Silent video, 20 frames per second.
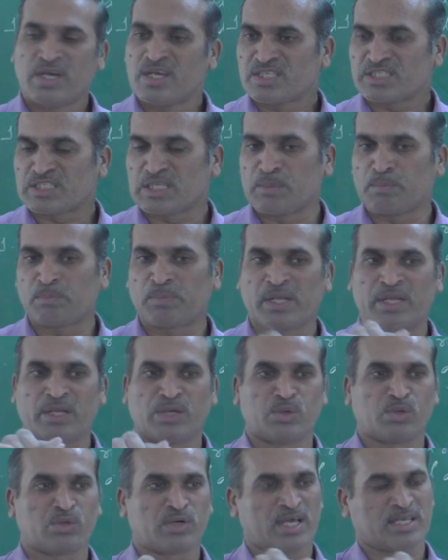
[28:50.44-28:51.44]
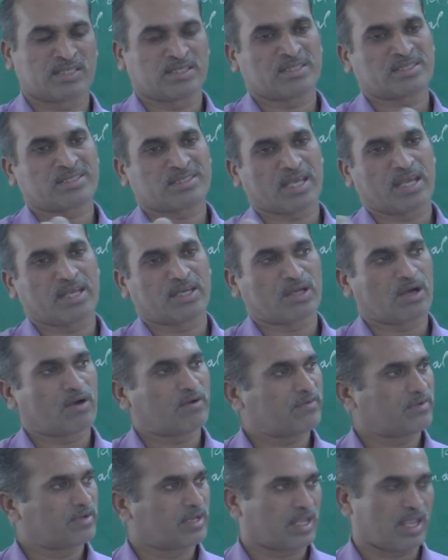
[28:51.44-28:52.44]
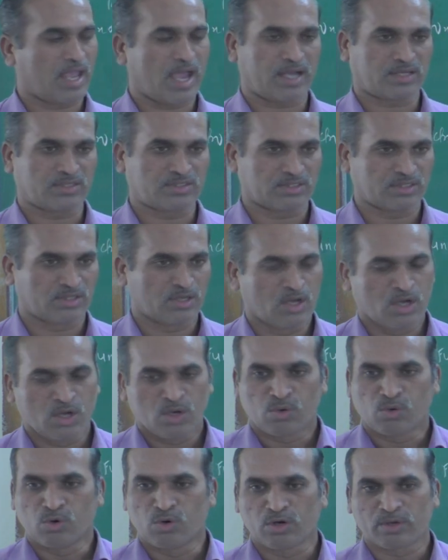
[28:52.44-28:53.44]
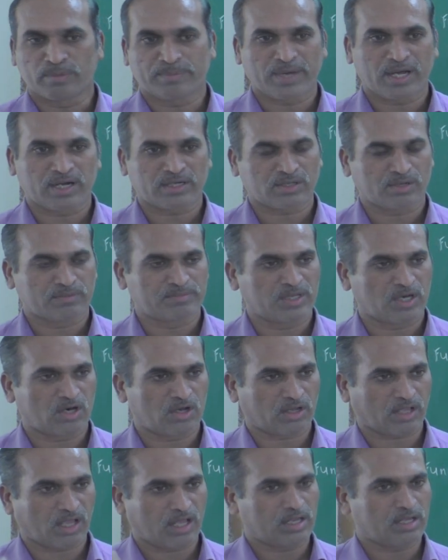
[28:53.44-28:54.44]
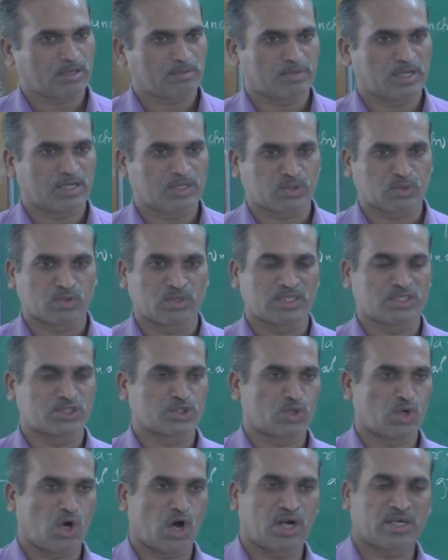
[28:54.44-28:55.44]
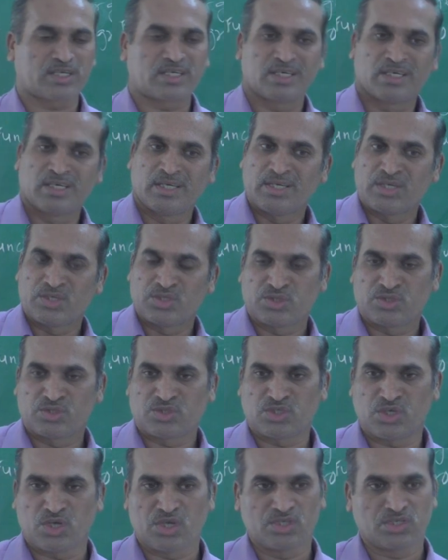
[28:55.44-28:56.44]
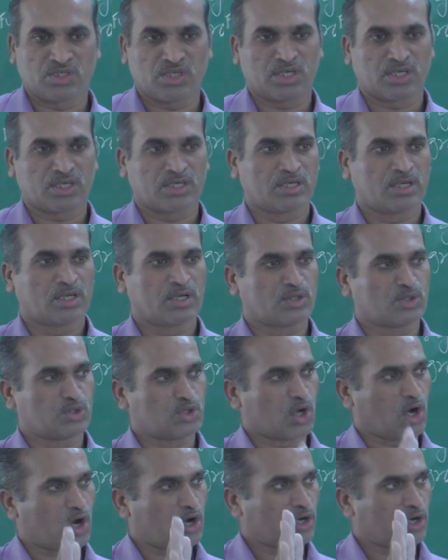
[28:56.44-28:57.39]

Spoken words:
simply known as a site of reaction. Whole part of the organic molecule is not changing, only